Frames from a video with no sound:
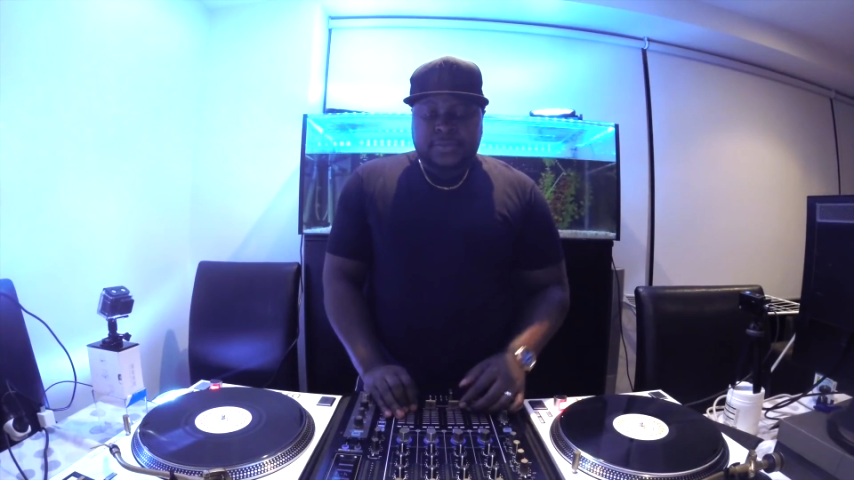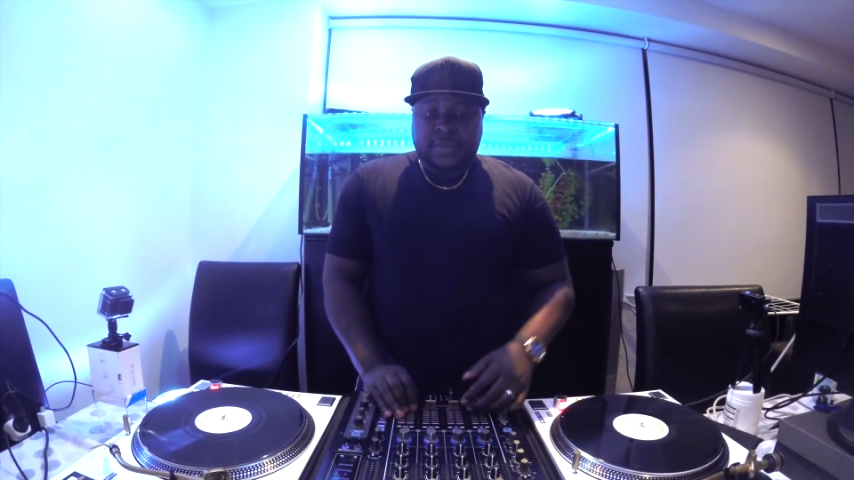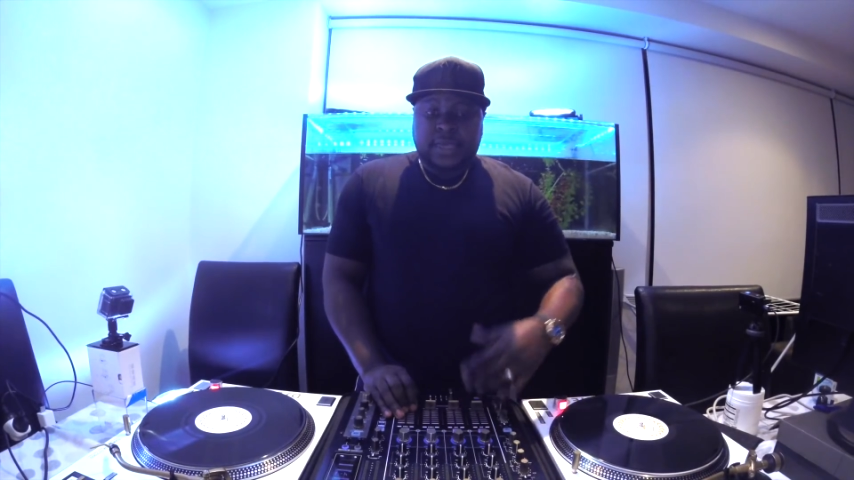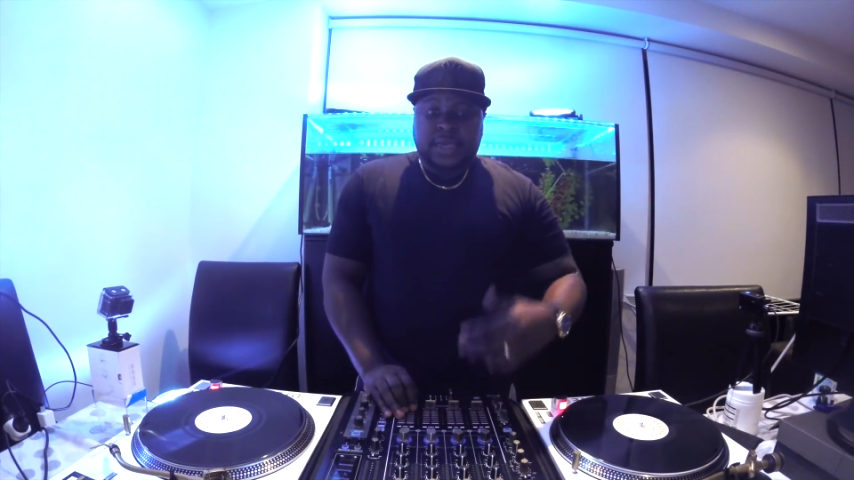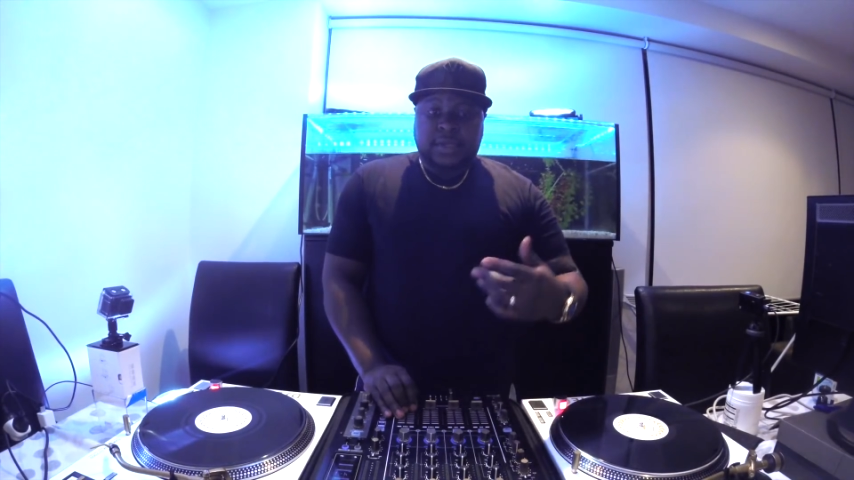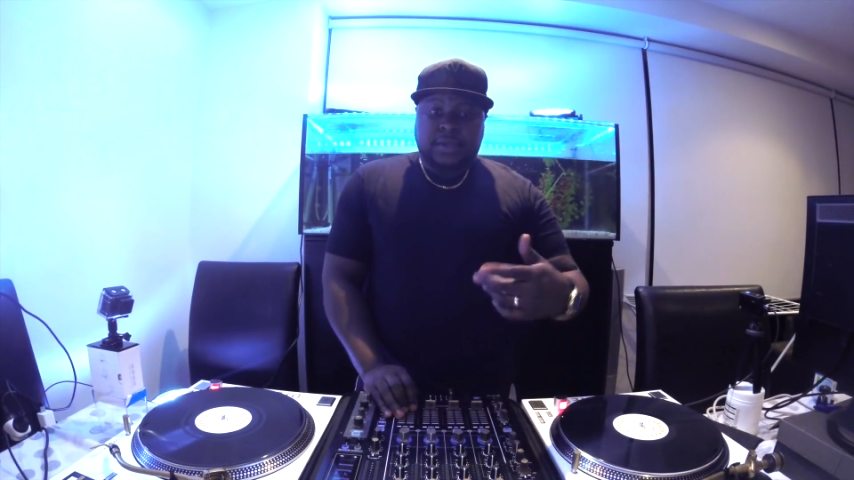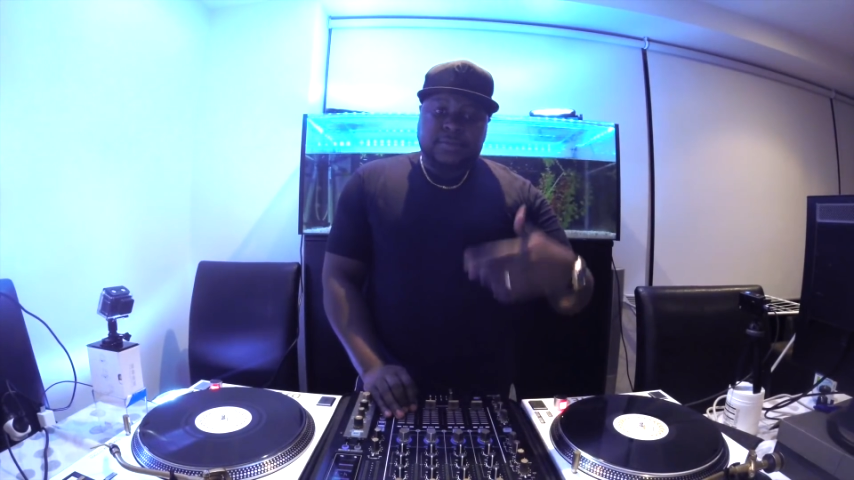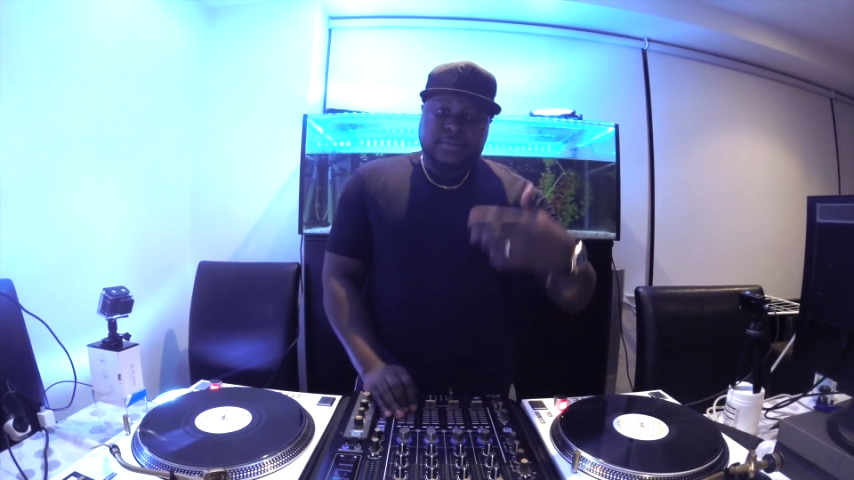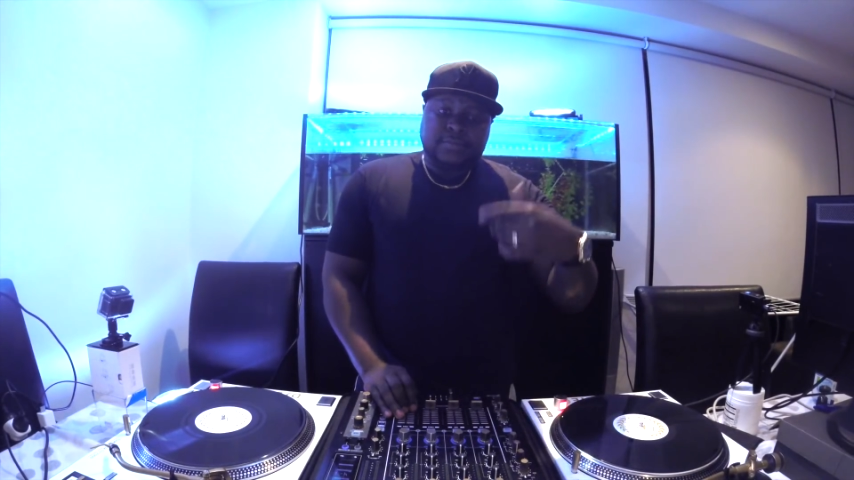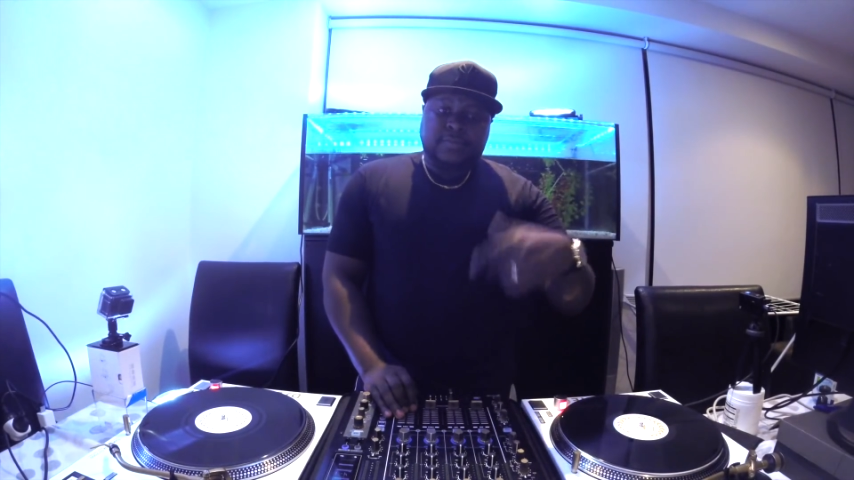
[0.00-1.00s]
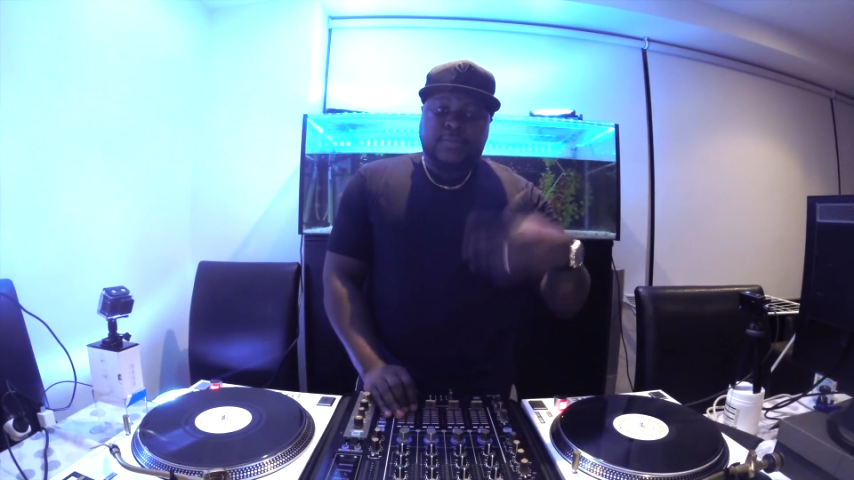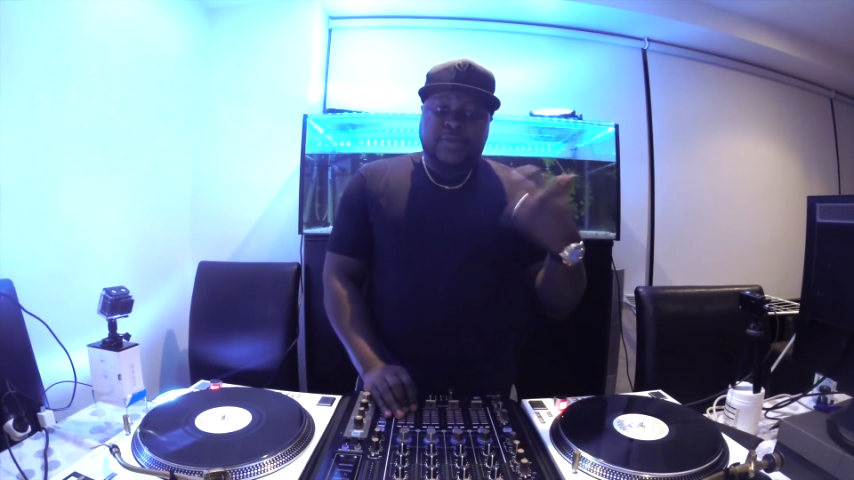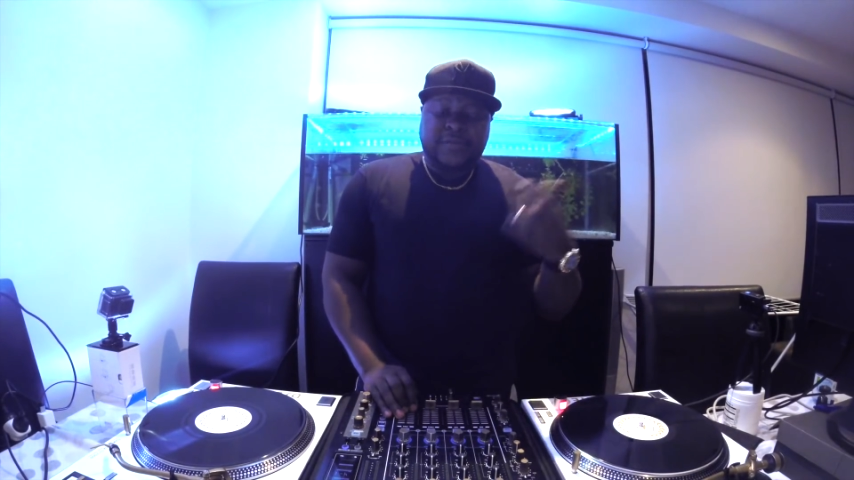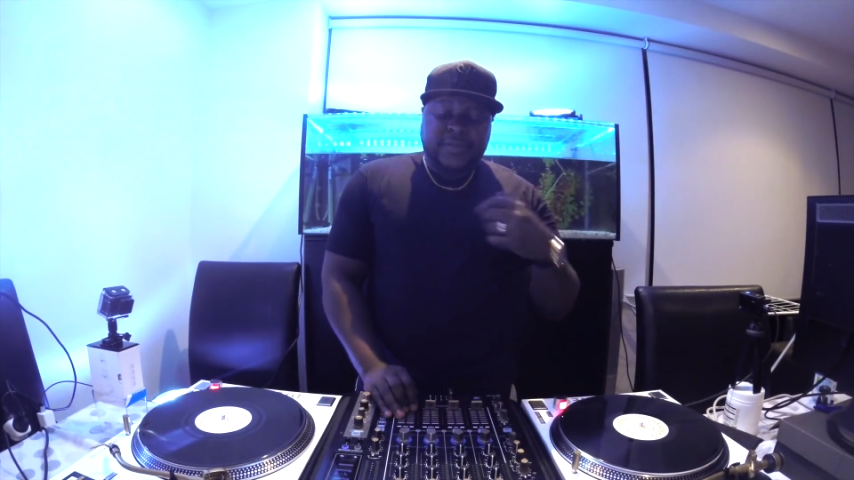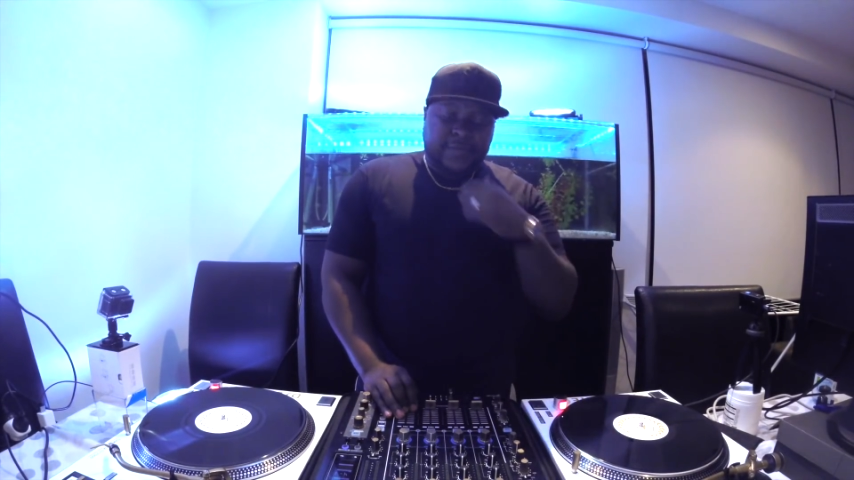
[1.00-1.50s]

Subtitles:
the previous